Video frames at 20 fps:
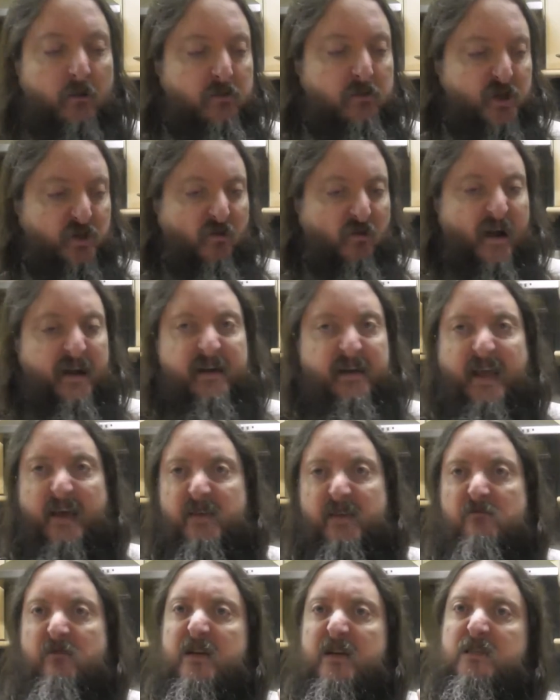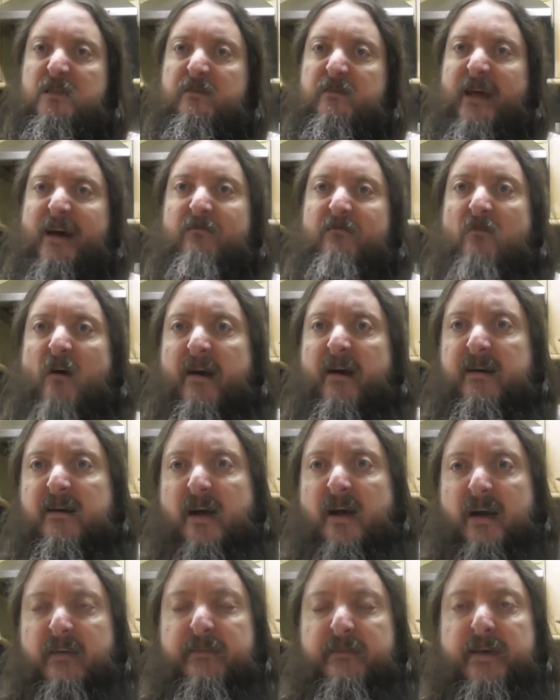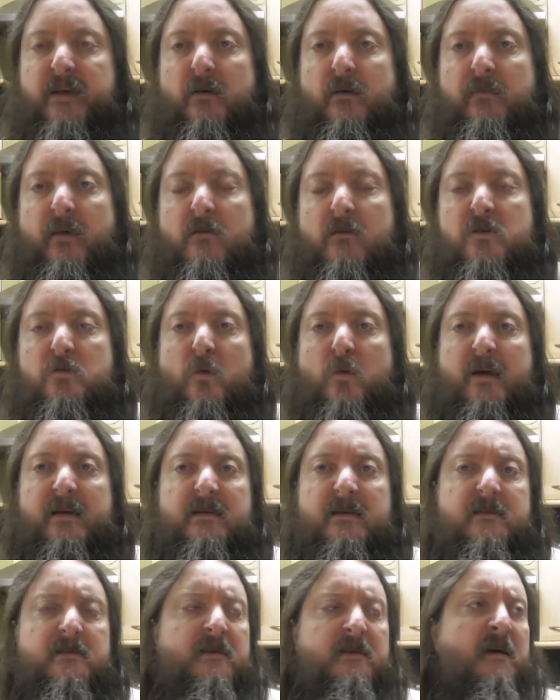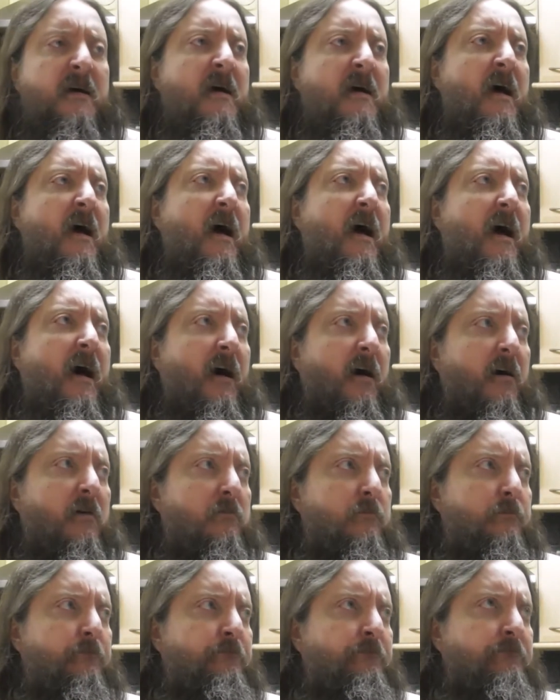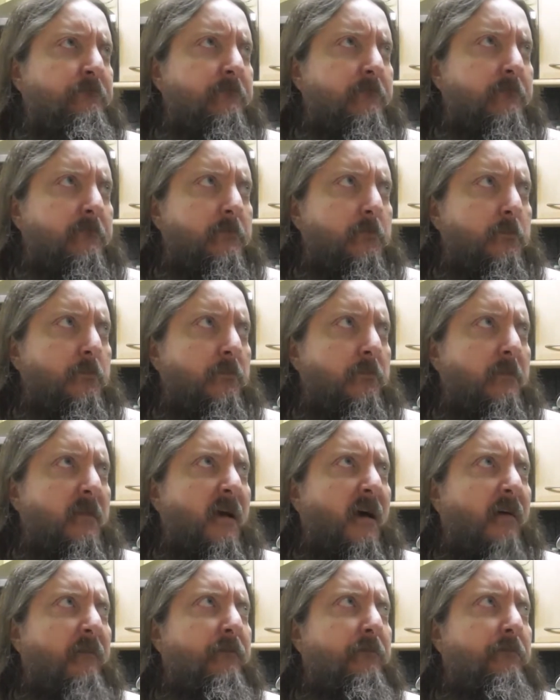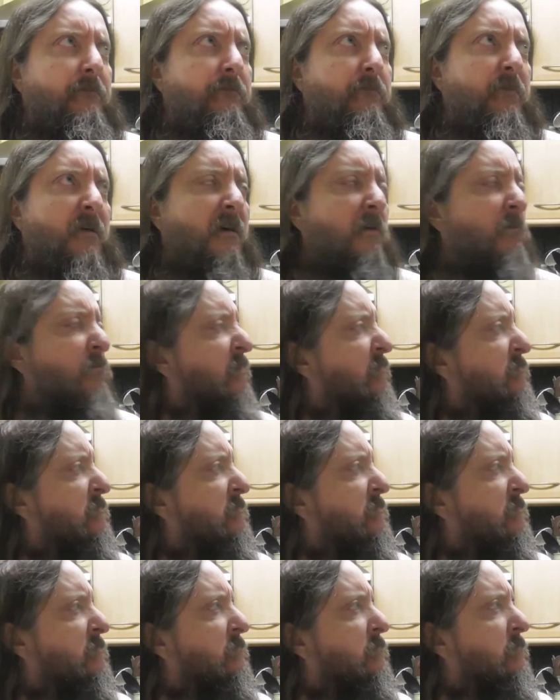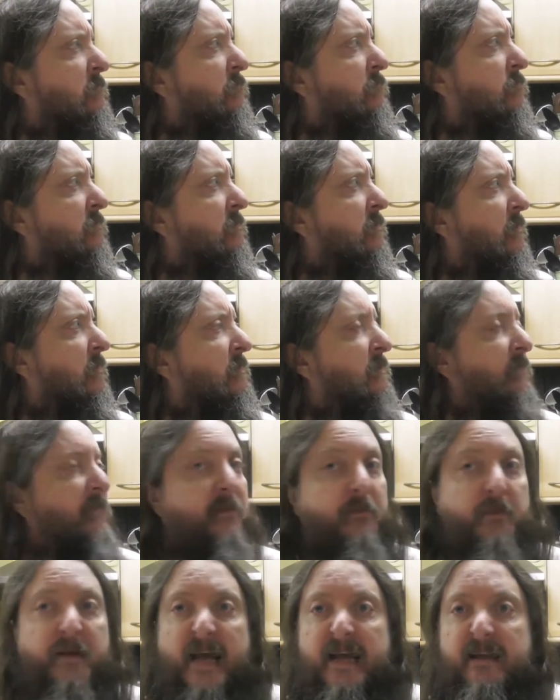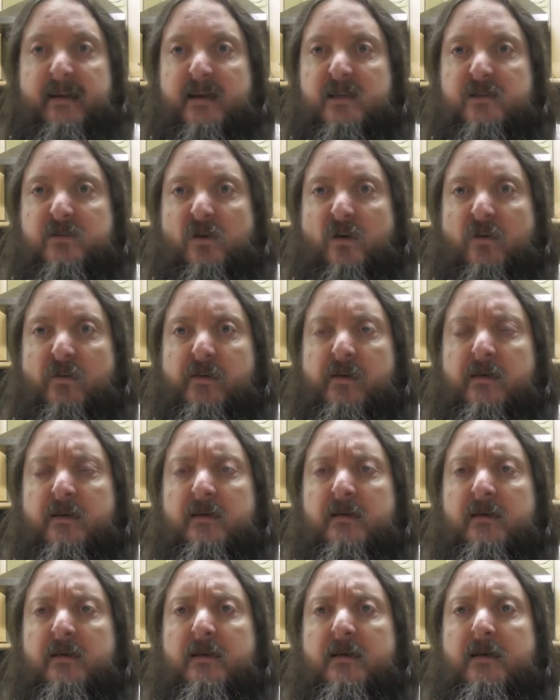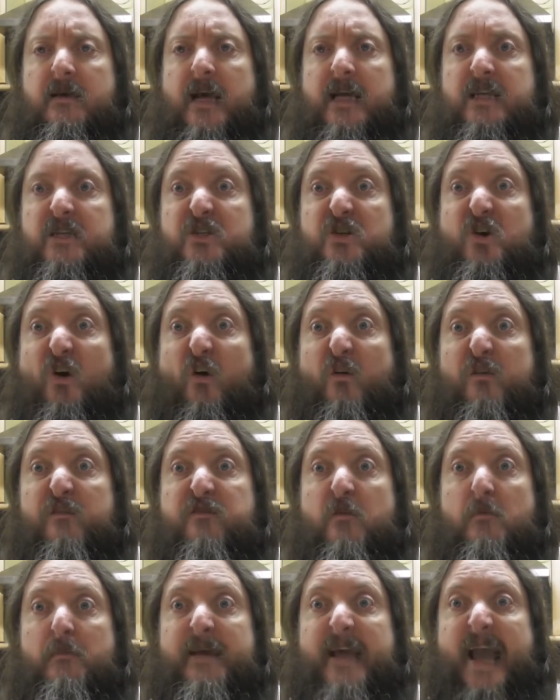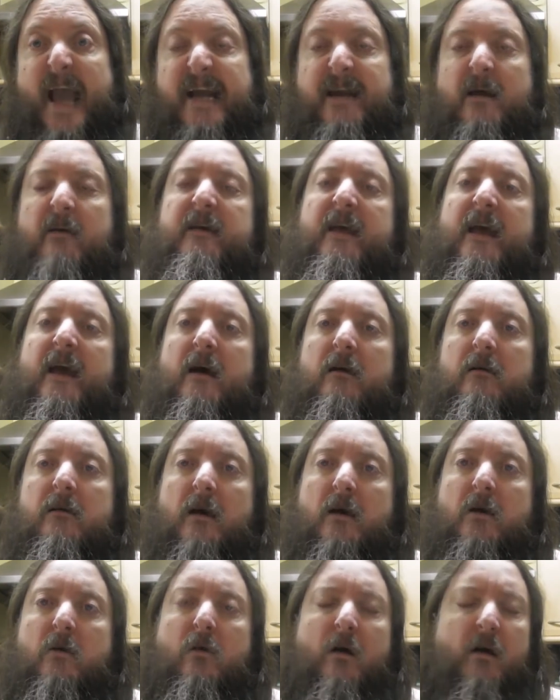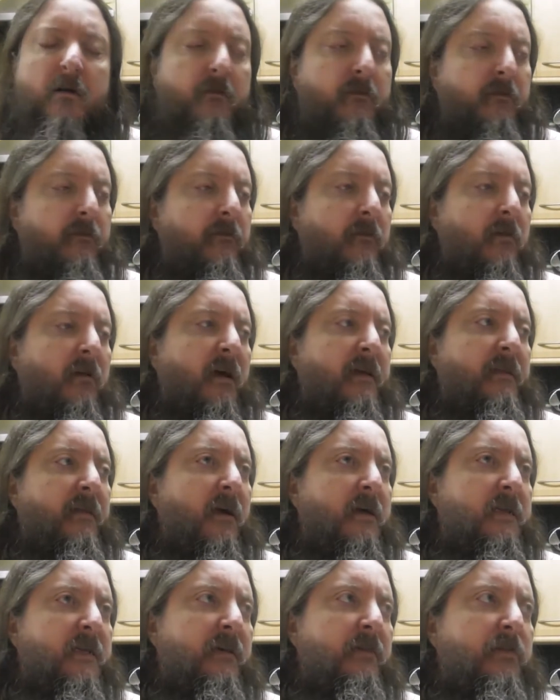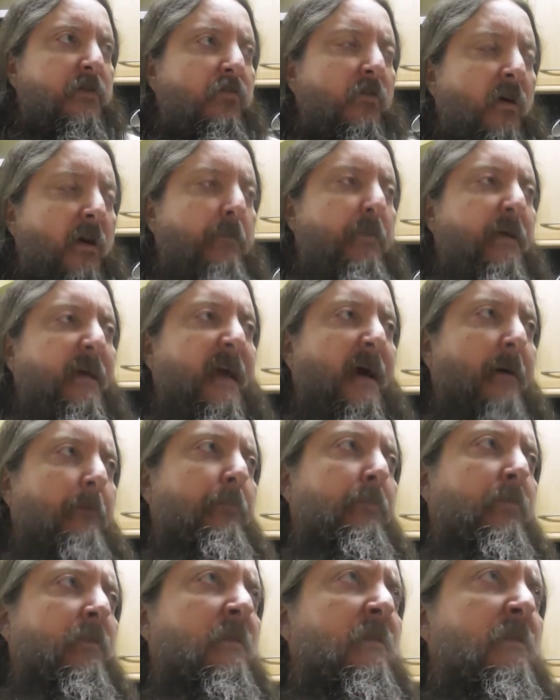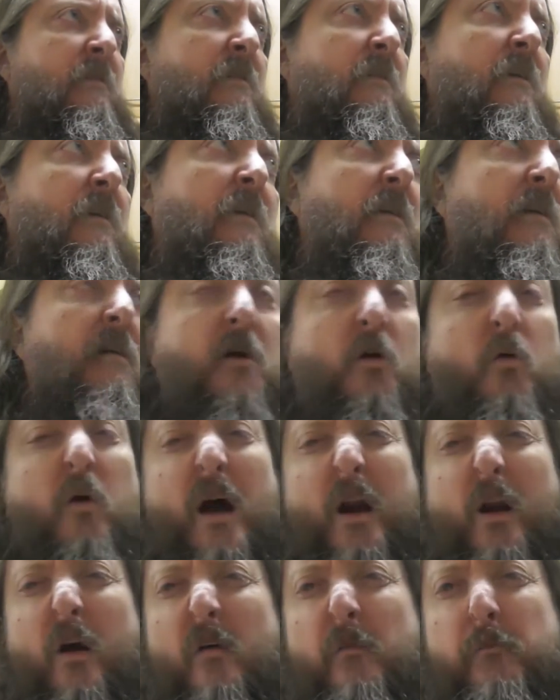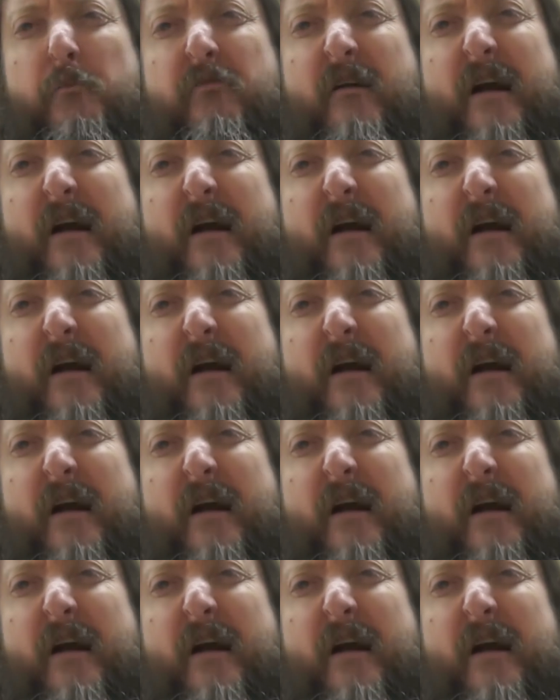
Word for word: could always try and get the rest of that run kind of thing on those ones. Um, I've, uh, what else? Uh, something in my head and it's gone. It's gone from me head. Oh yeah, I, I quite like the idea of trying to pick up uh, quite a lot of